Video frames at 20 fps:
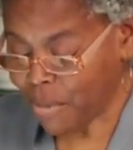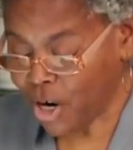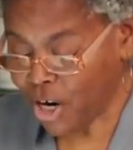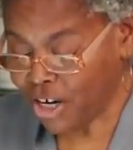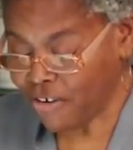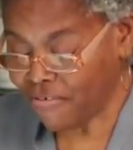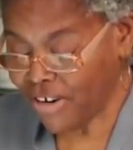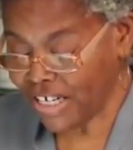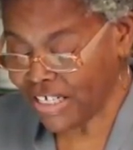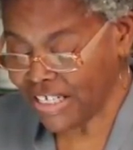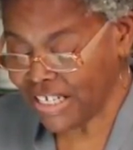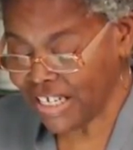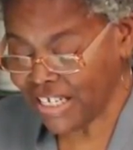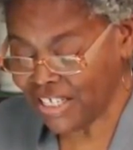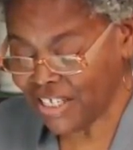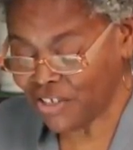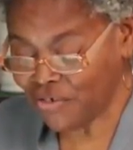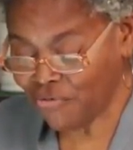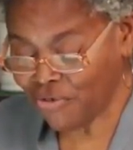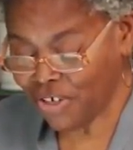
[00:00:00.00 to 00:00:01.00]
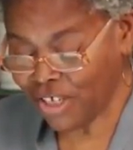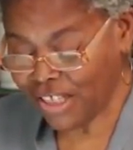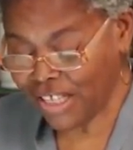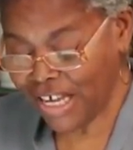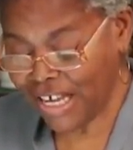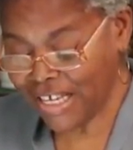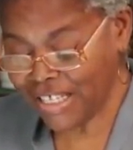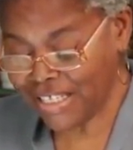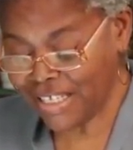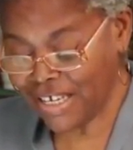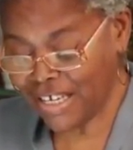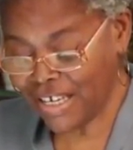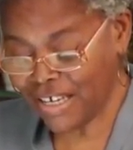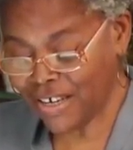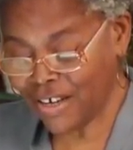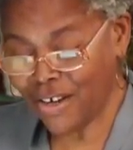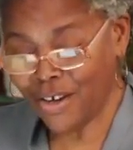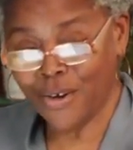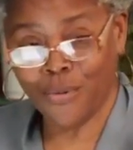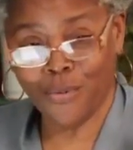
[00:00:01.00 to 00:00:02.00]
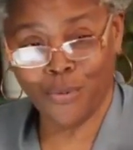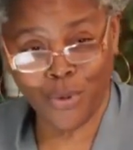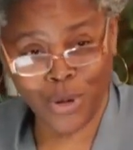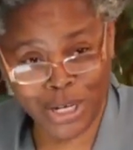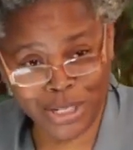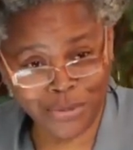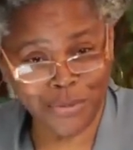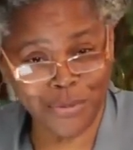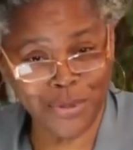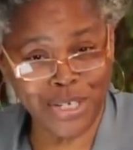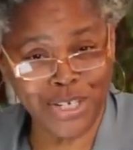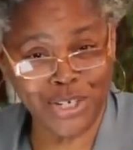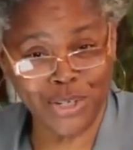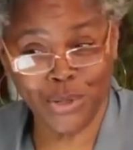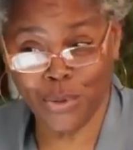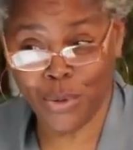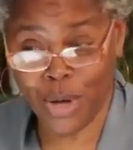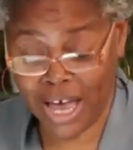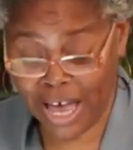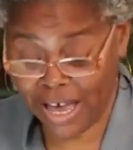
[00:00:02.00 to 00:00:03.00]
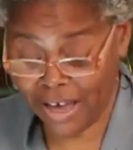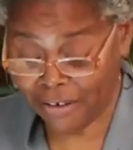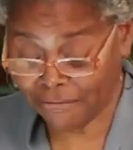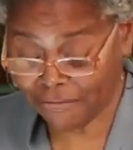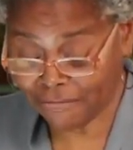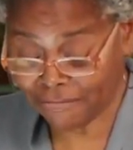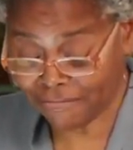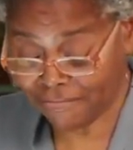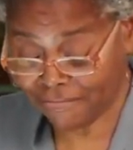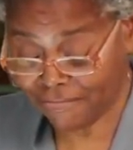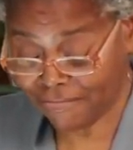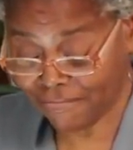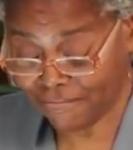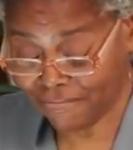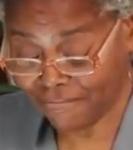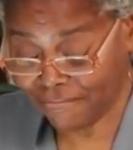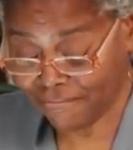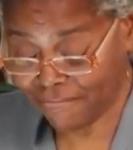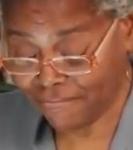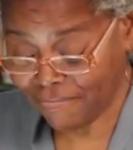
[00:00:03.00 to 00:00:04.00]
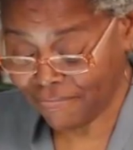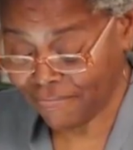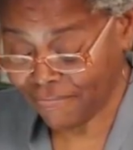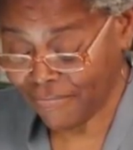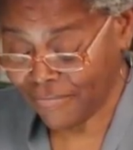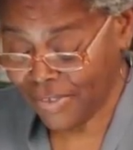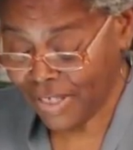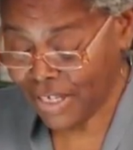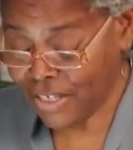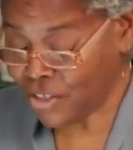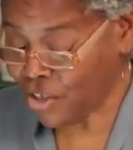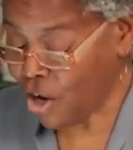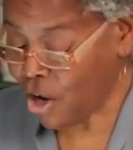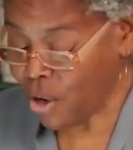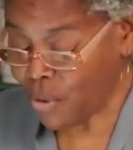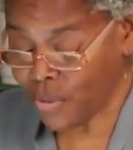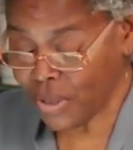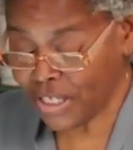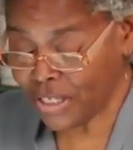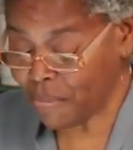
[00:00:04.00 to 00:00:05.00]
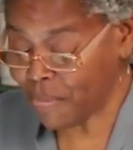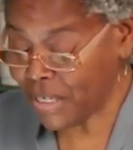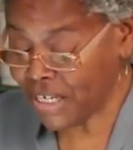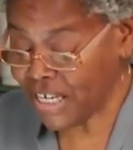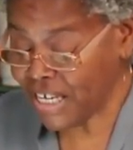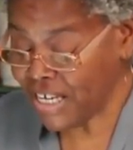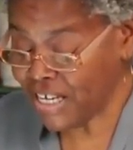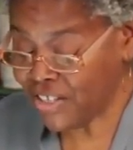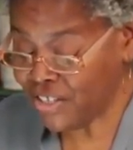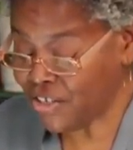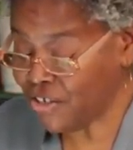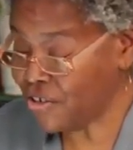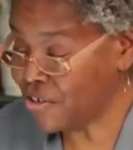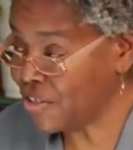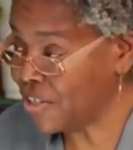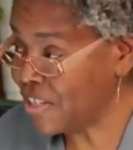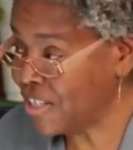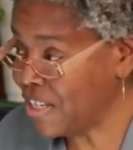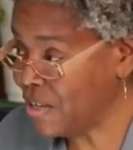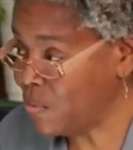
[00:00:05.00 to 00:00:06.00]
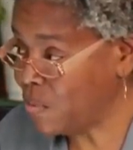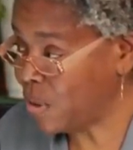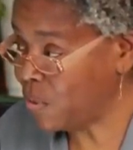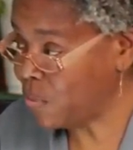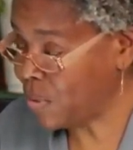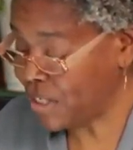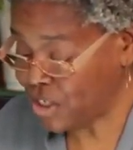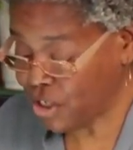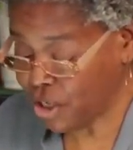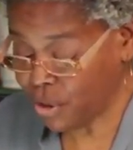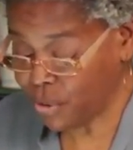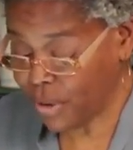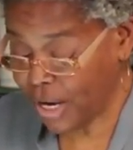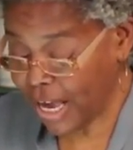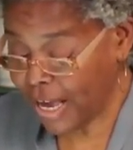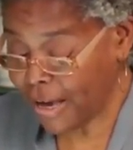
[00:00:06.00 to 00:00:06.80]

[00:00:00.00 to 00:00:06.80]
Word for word: Part of our test is realizing what we do have. It's always been easier to see what we don't